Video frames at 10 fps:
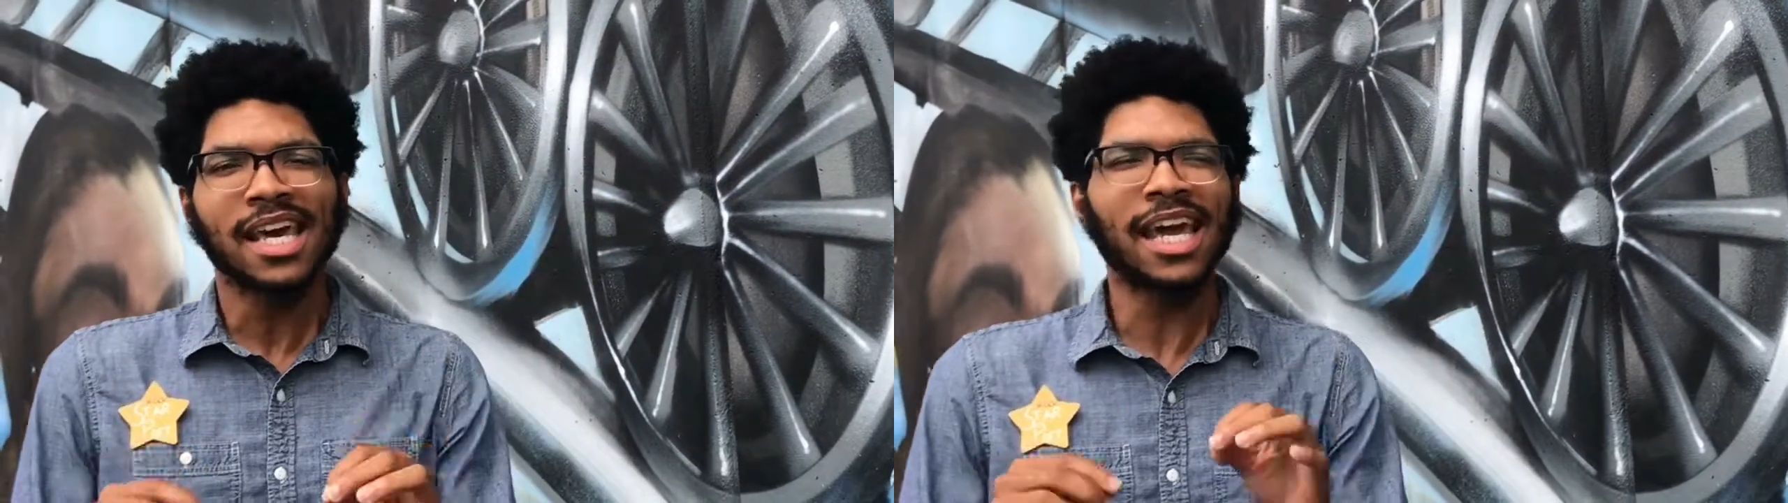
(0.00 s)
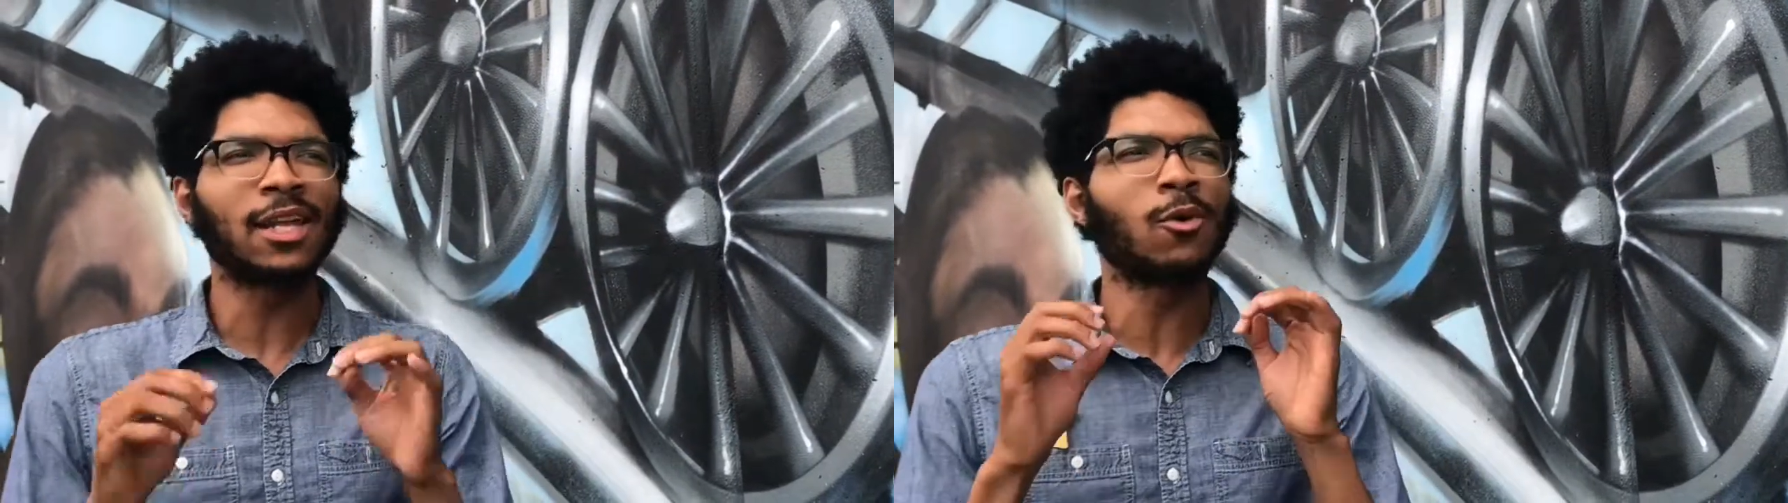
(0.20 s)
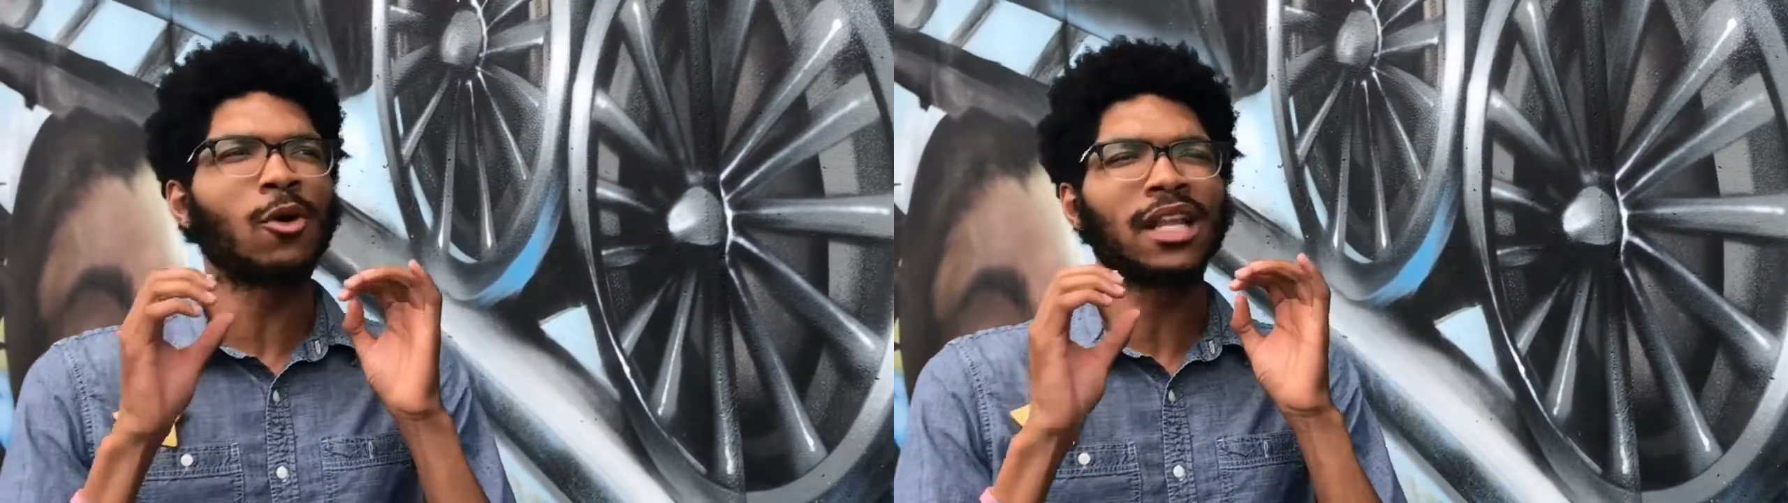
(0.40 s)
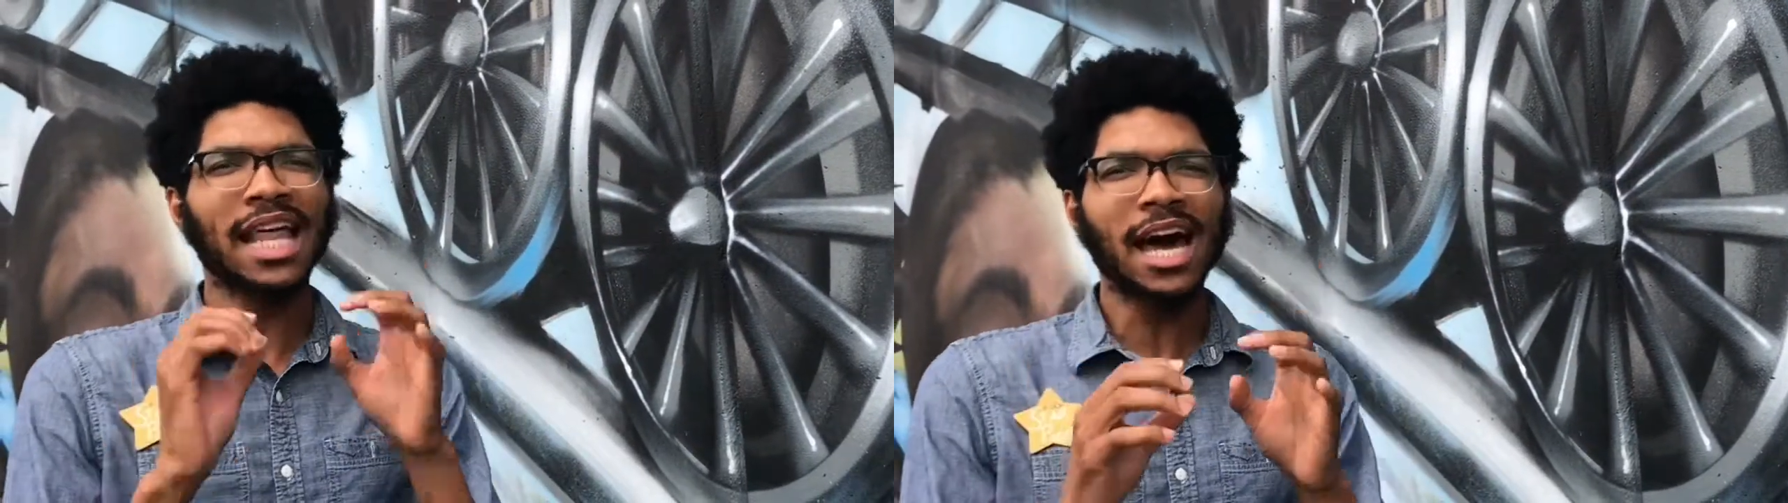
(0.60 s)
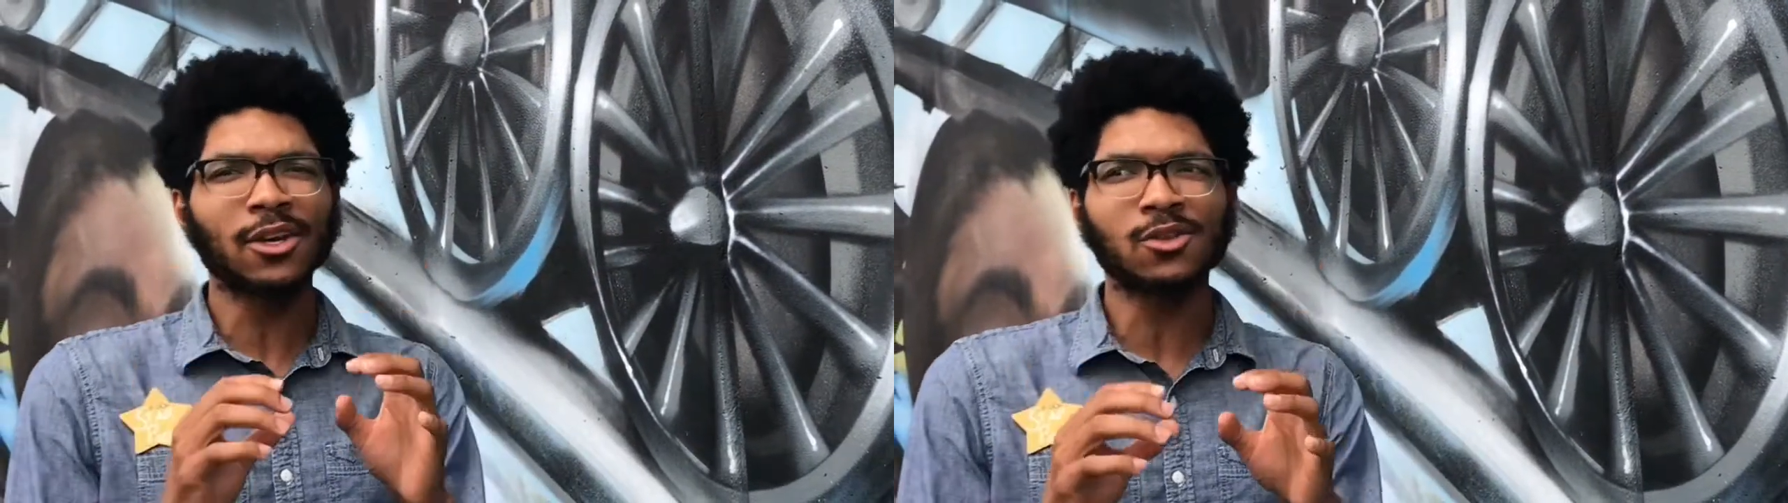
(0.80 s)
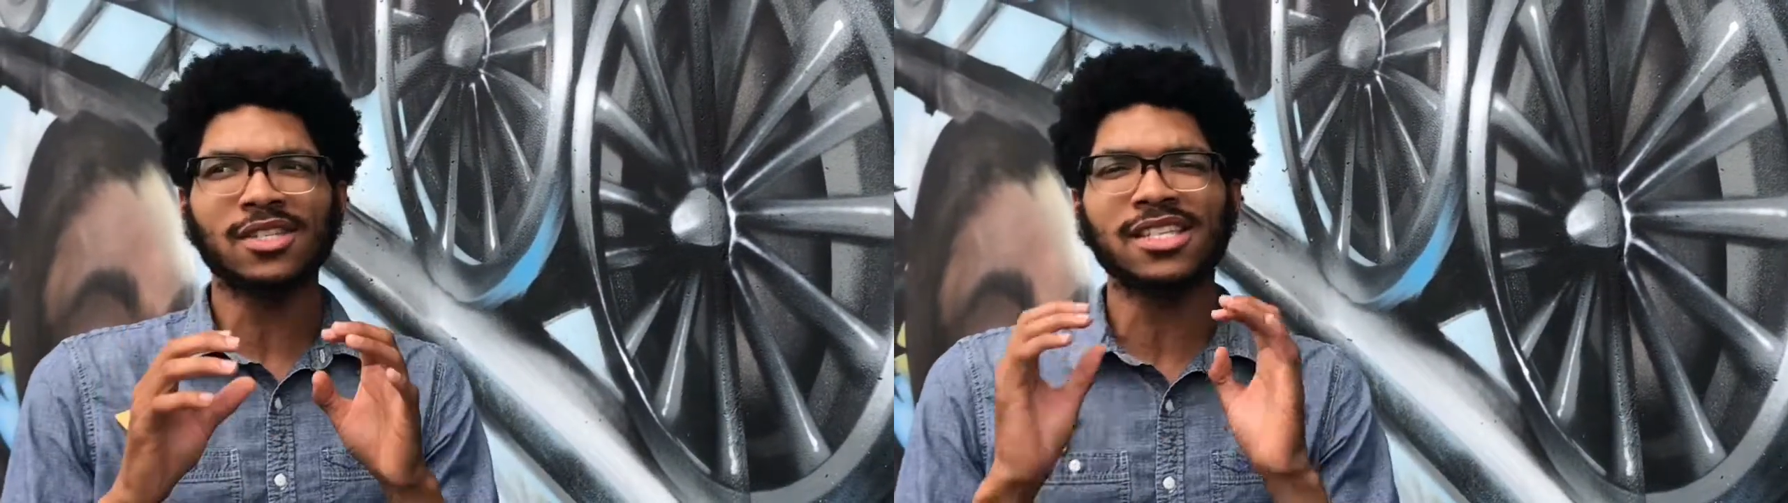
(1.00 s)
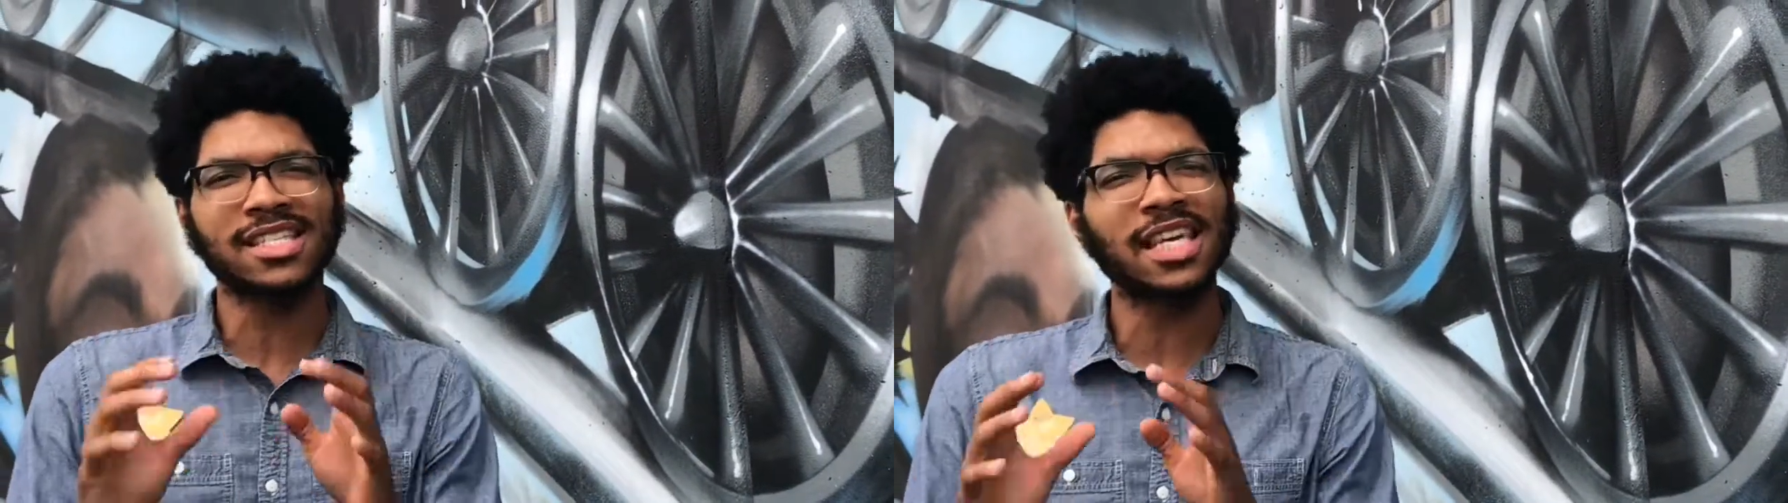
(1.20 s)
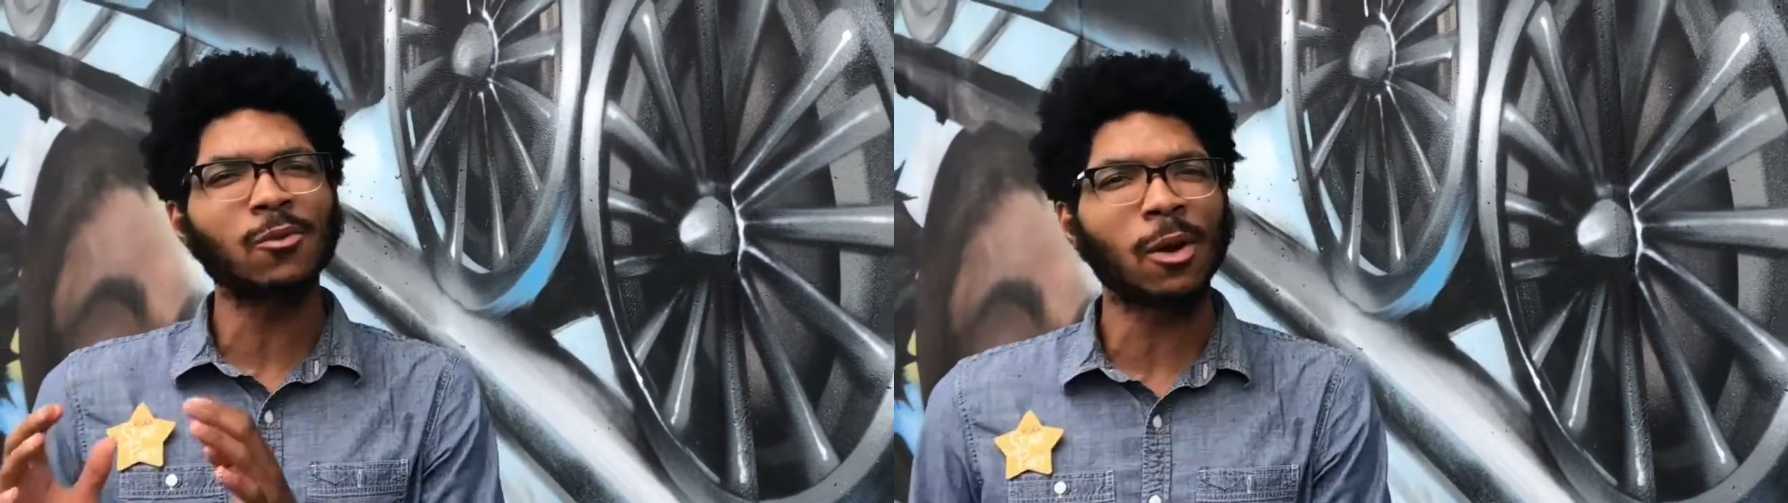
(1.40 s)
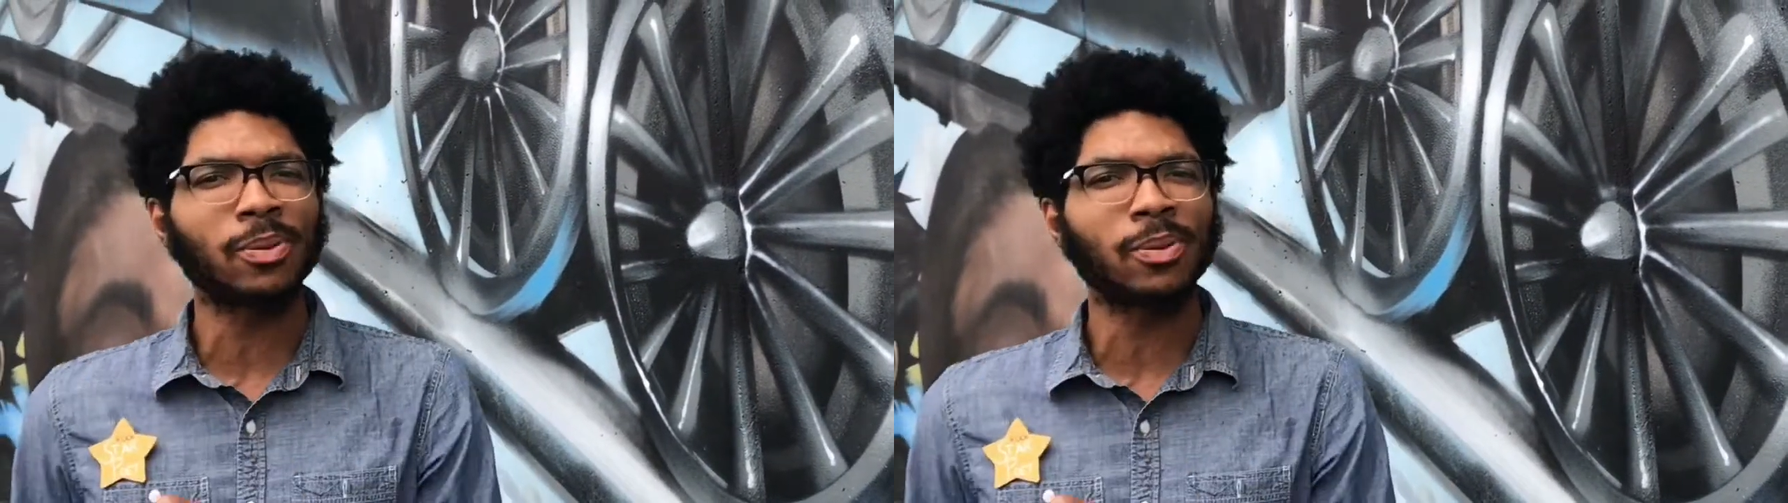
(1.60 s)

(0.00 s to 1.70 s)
and it will allow you to see where